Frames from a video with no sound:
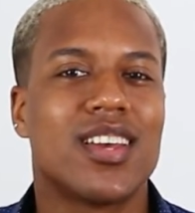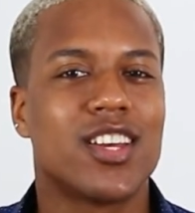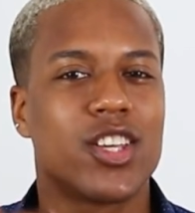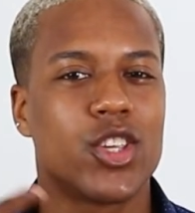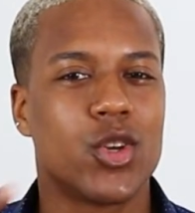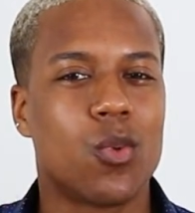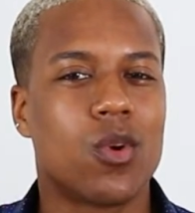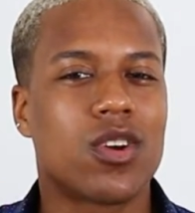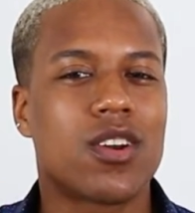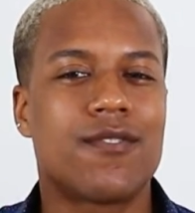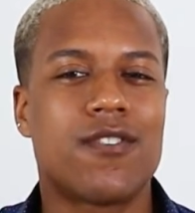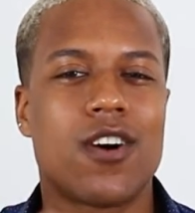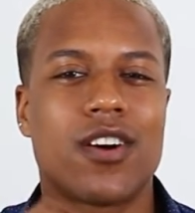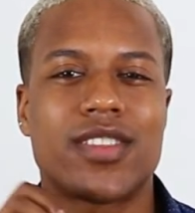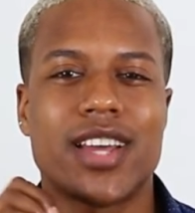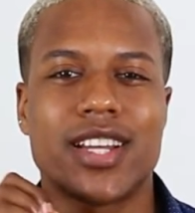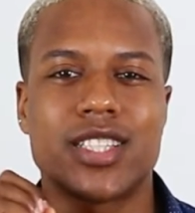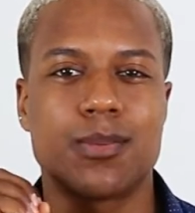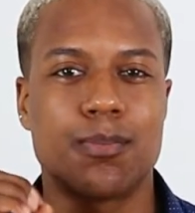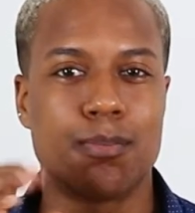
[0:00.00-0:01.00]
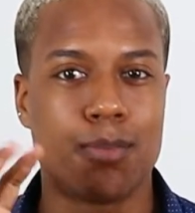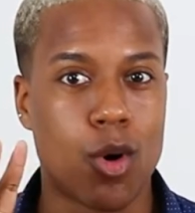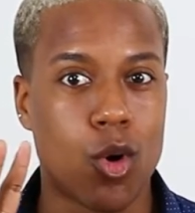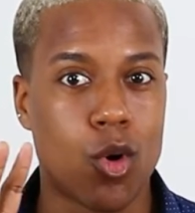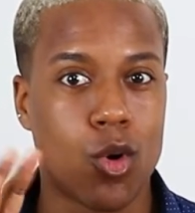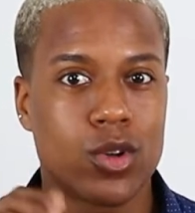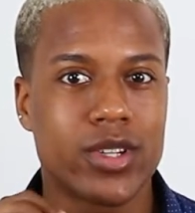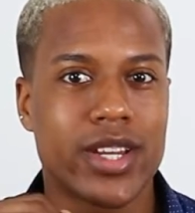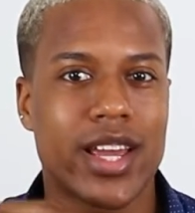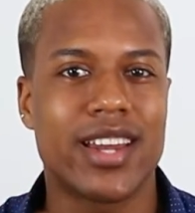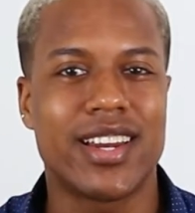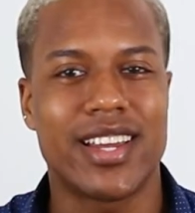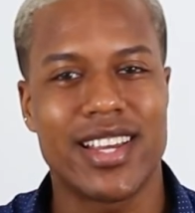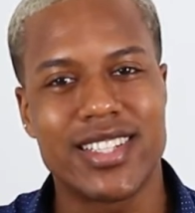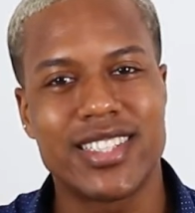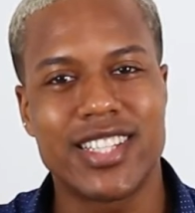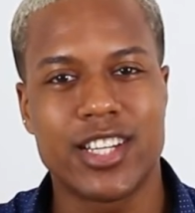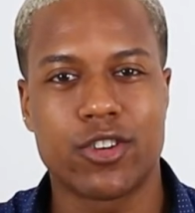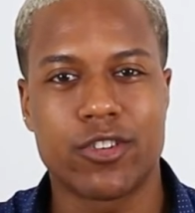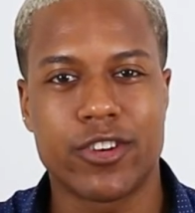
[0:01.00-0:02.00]
You want a font that's bold and
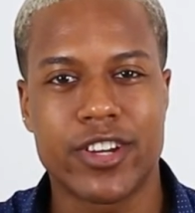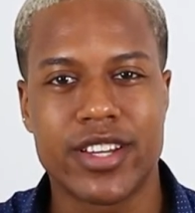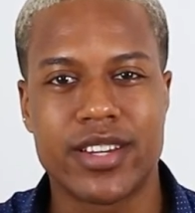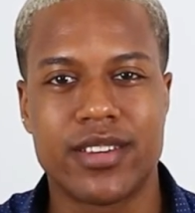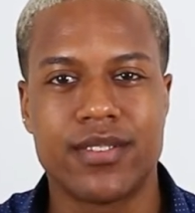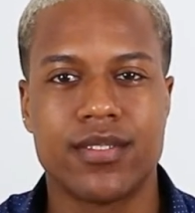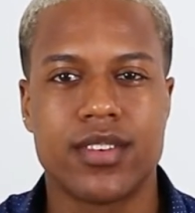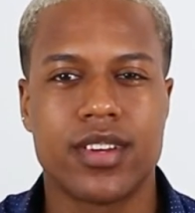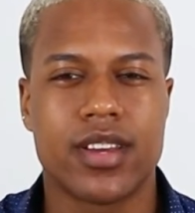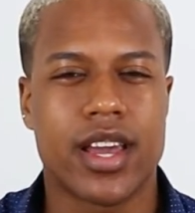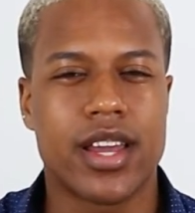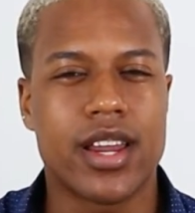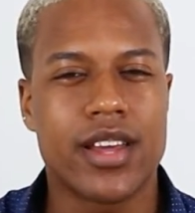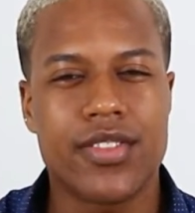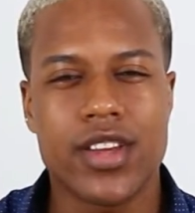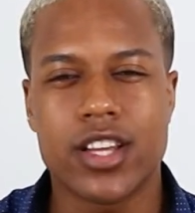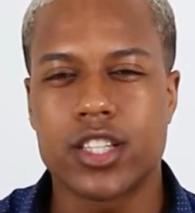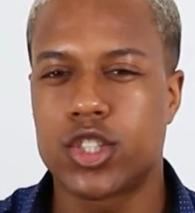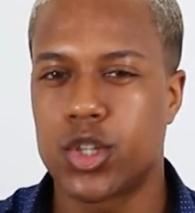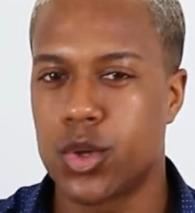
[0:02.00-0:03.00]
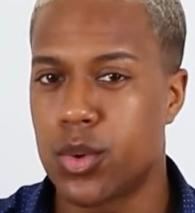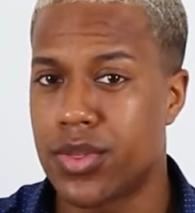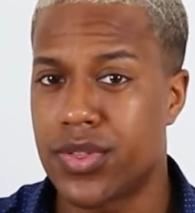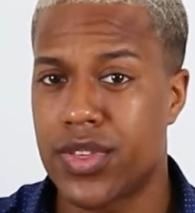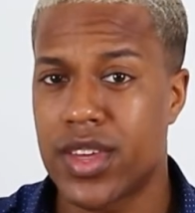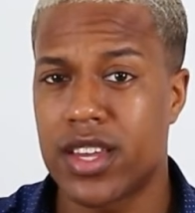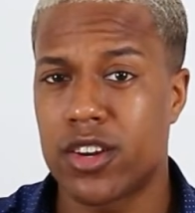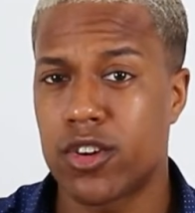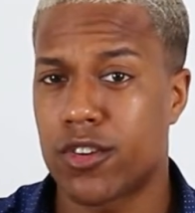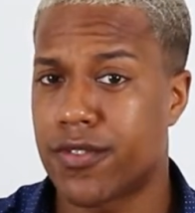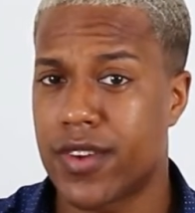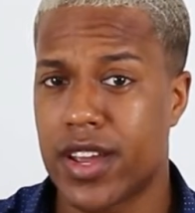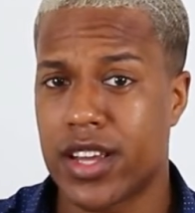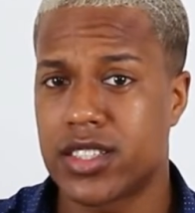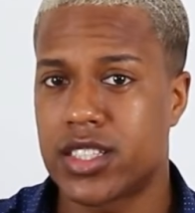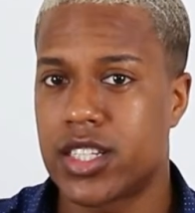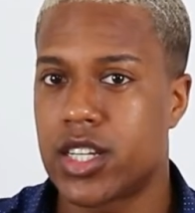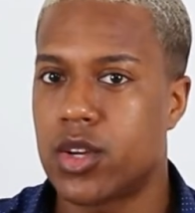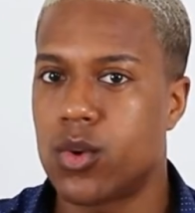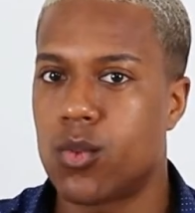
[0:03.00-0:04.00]
easy to read. Anything too thin or
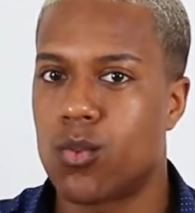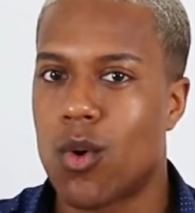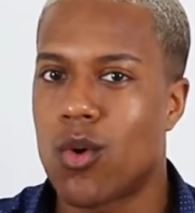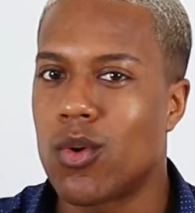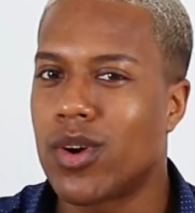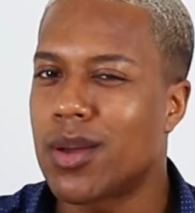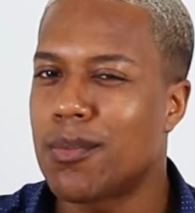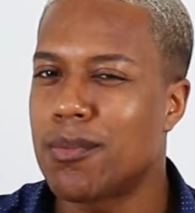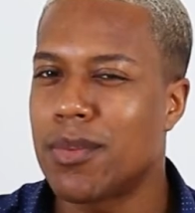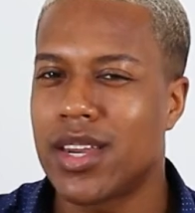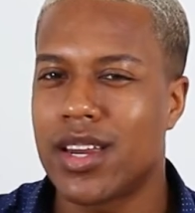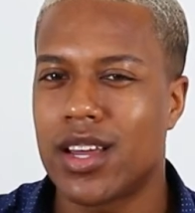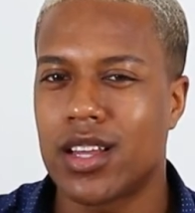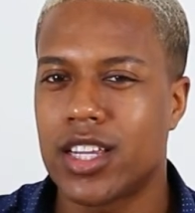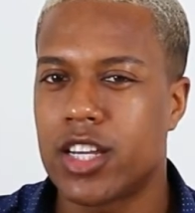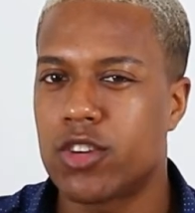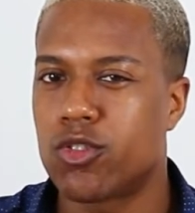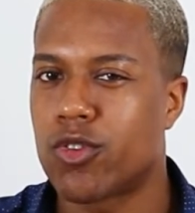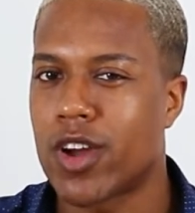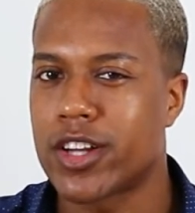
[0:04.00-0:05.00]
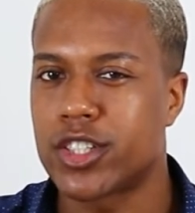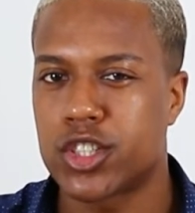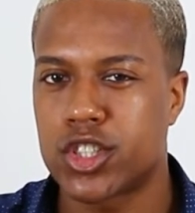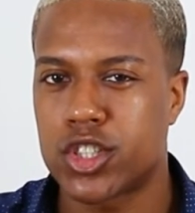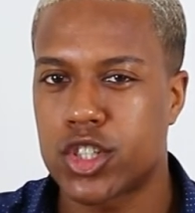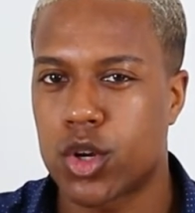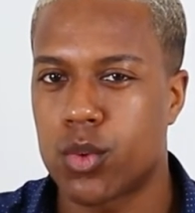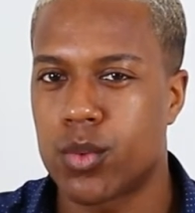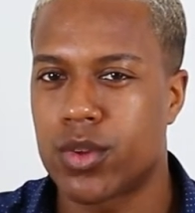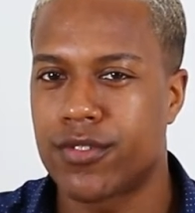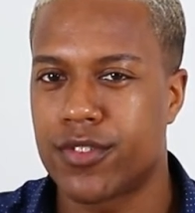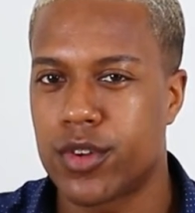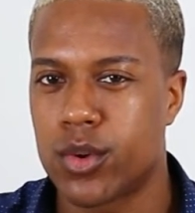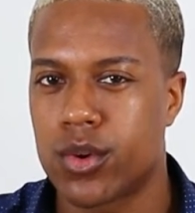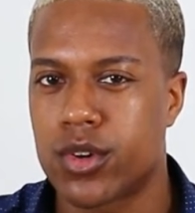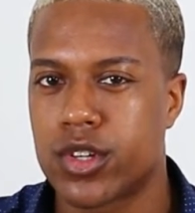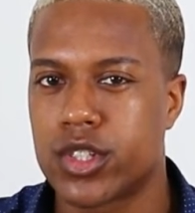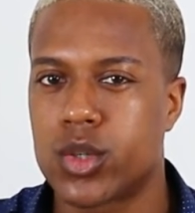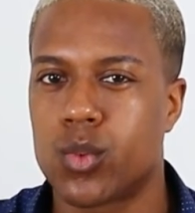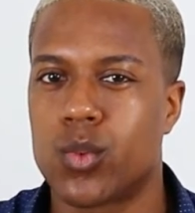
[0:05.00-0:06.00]
fancy won't immediately register with
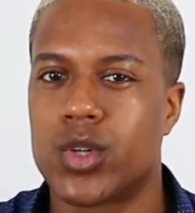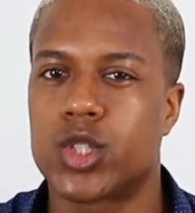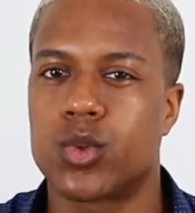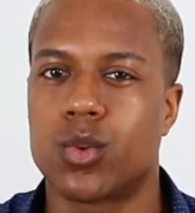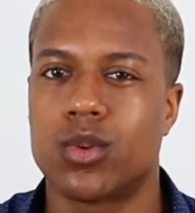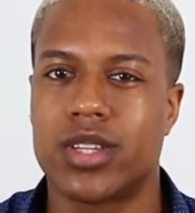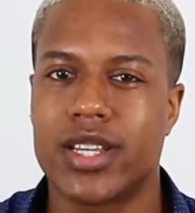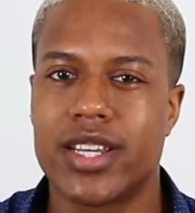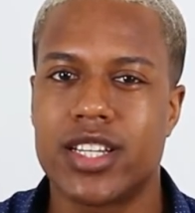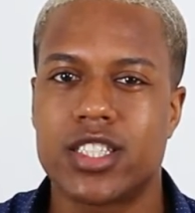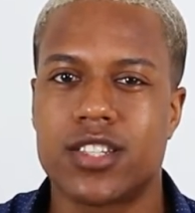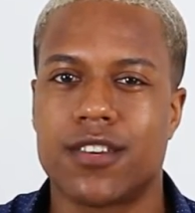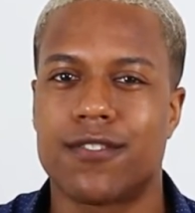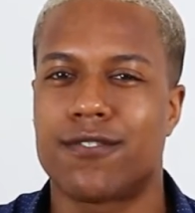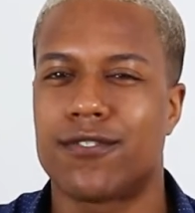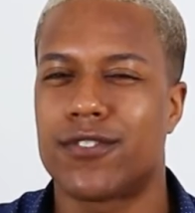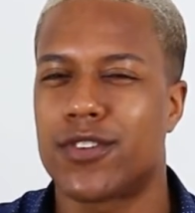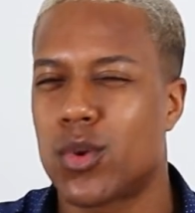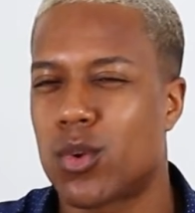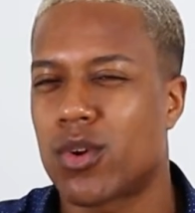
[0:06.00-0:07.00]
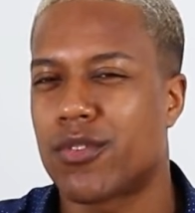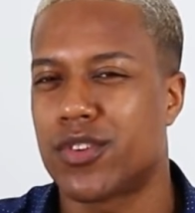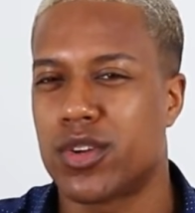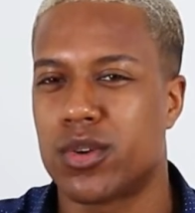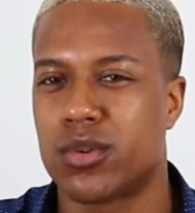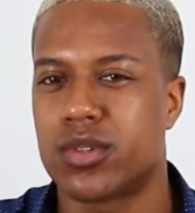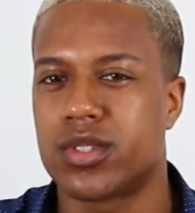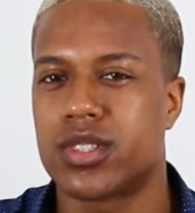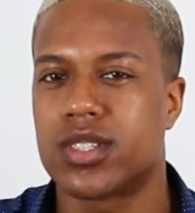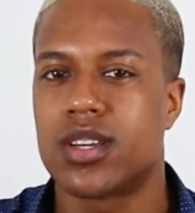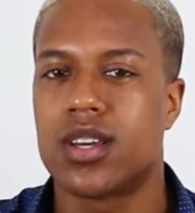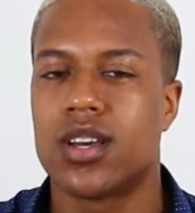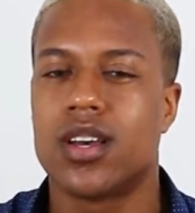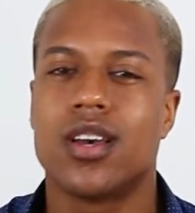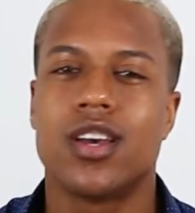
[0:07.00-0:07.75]
viewers, which will lead to fewer views.